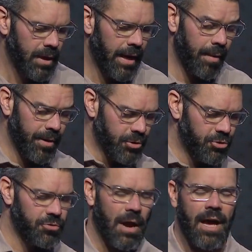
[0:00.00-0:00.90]
God, I've been
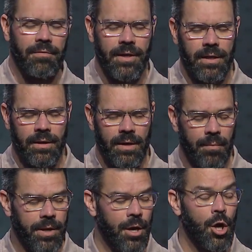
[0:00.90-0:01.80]
striving,
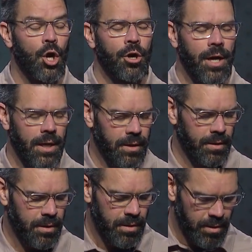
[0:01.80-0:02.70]
I've been earning.
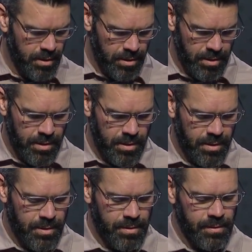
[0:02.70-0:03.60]

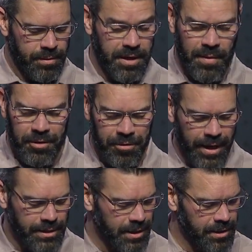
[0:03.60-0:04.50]
Think about
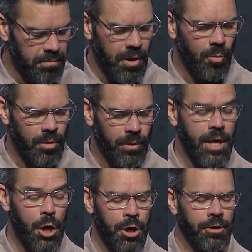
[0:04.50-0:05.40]
grace is the moment
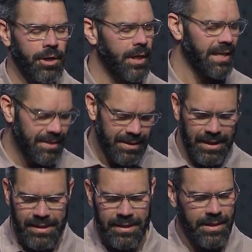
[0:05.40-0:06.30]
we earn it, it
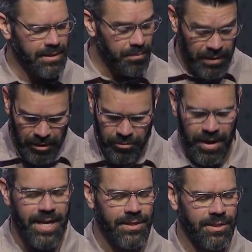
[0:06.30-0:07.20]
ceases to be
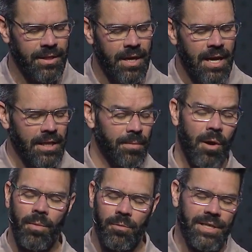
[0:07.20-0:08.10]
grace. The
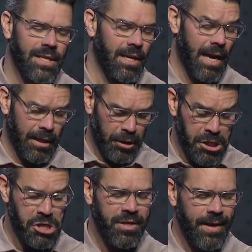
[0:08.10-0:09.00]
moment we say, God,
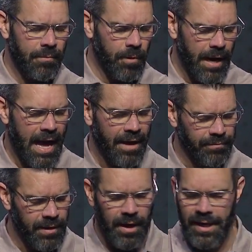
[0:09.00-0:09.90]
look at what
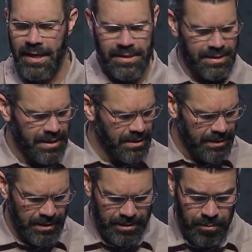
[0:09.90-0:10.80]
I've done, it
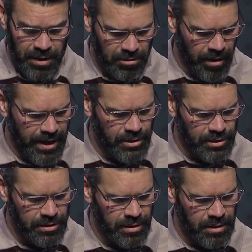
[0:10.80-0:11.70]
ceases to be grace.